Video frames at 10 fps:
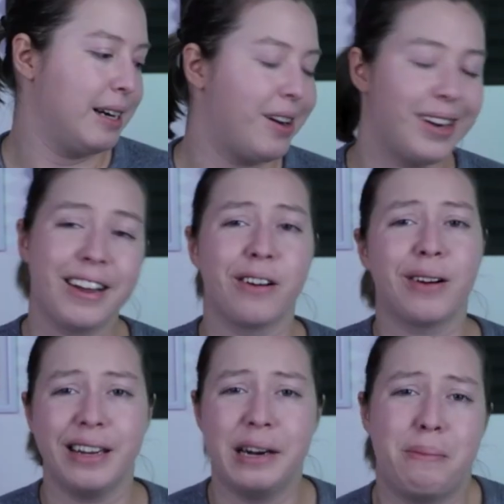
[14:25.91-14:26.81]
Now I gotta go
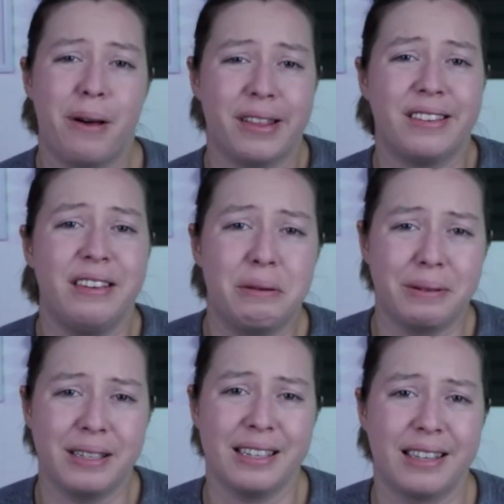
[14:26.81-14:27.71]
clean up all the
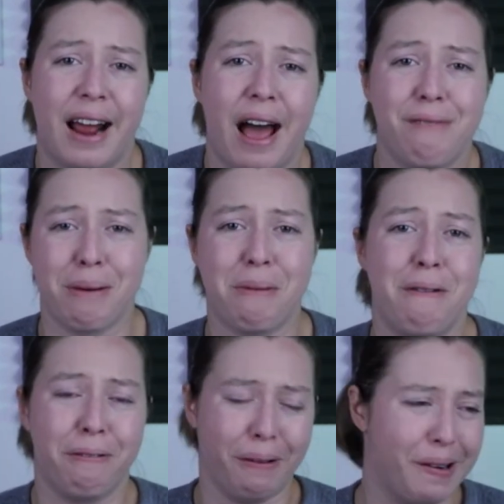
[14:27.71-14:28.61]
sequences that I have on my
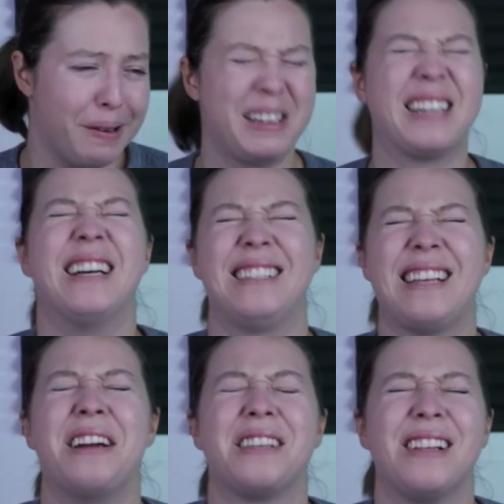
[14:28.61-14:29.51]
floor because
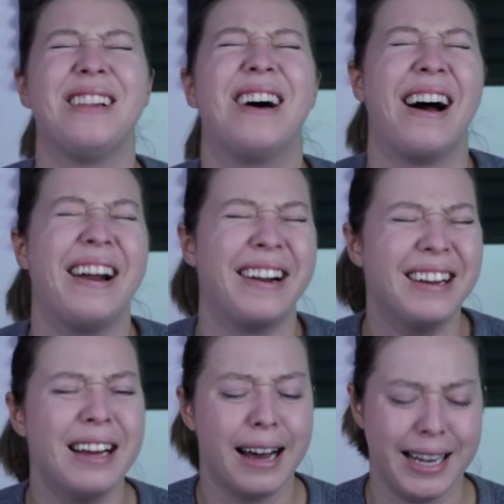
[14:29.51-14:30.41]
there's a lot.
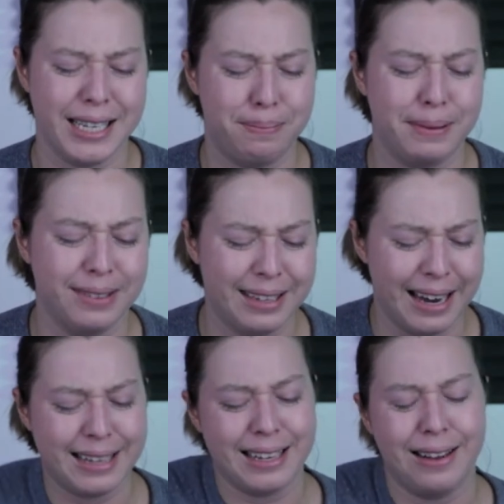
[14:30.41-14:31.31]
I spilled
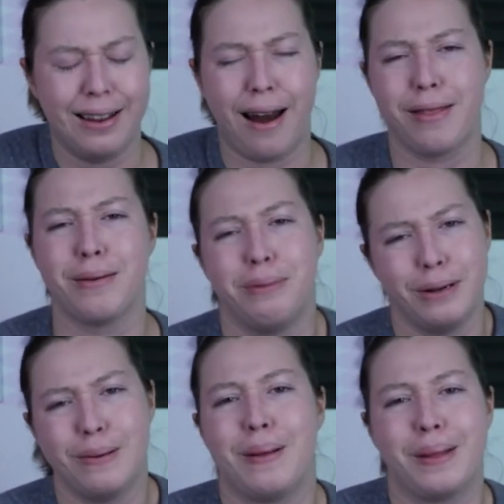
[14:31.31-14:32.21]
like a lot of the
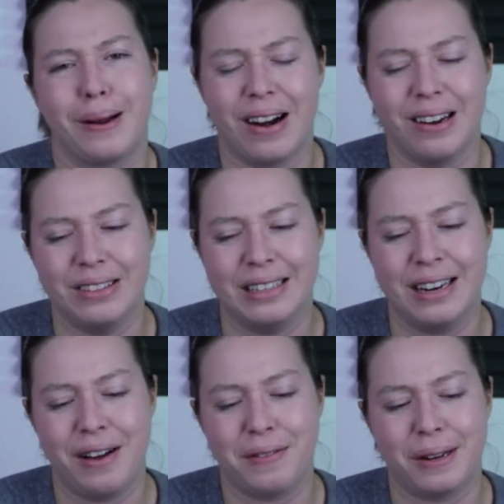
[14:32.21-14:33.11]
blue on the ground and
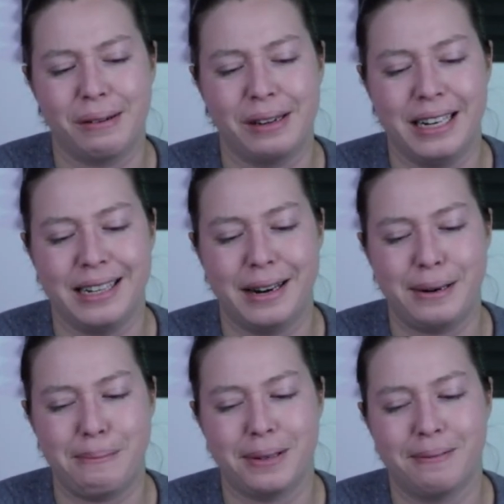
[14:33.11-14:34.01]
now I have to go clean that
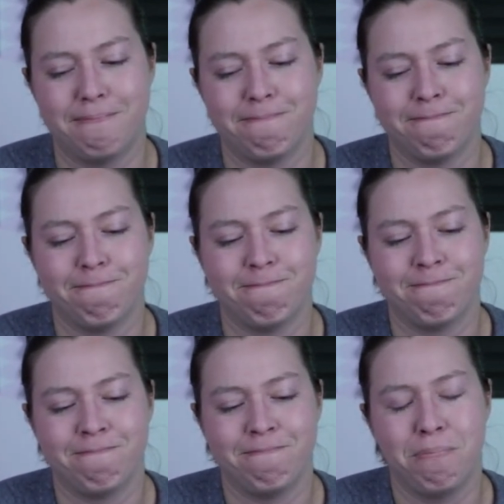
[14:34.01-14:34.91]
up.
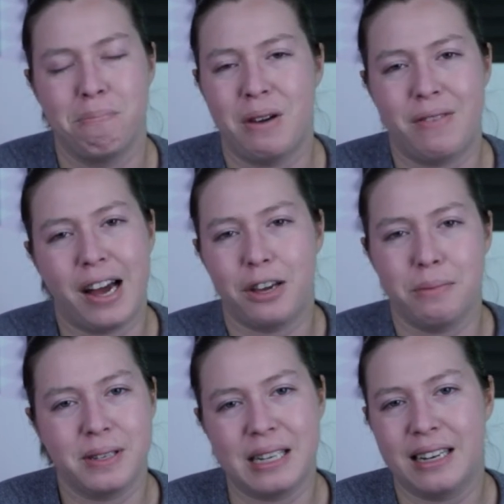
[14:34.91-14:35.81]
My
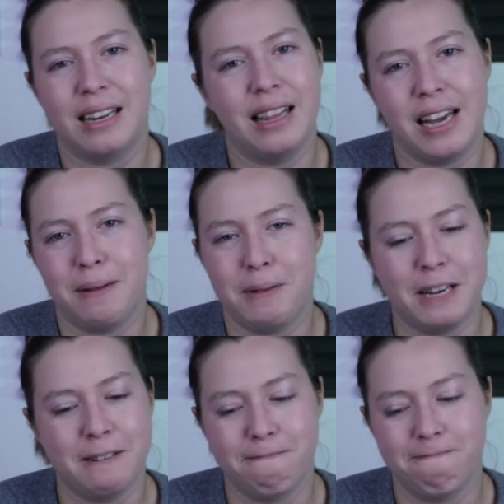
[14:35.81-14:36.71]
vacuum isn't gonna like
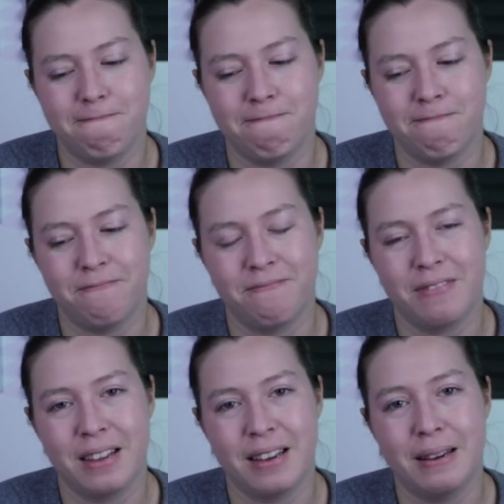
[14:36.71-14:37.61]
me.
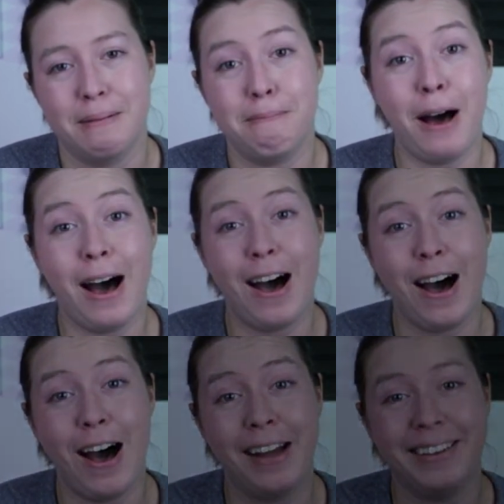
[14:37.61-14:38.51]

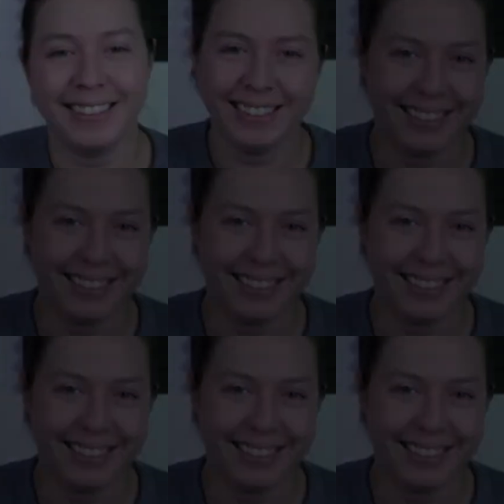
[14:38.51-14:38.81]
Bye!